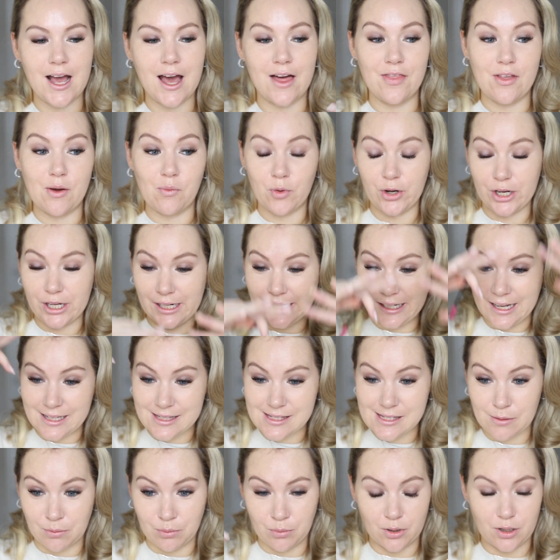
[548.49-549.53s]
and then we're gonna get
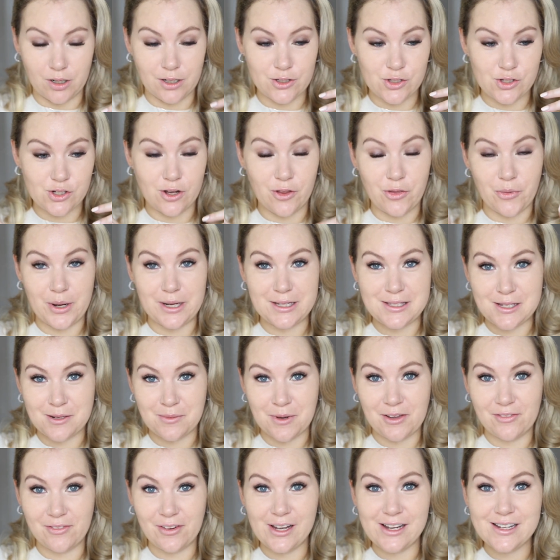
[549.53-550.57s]
some bronzer on the rest of
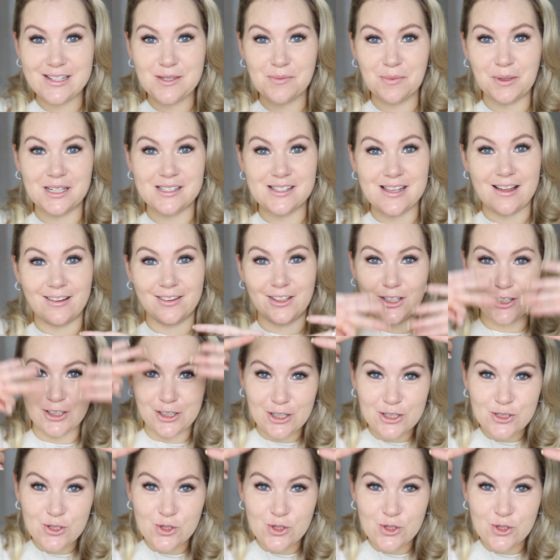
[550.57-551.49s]
my face because I look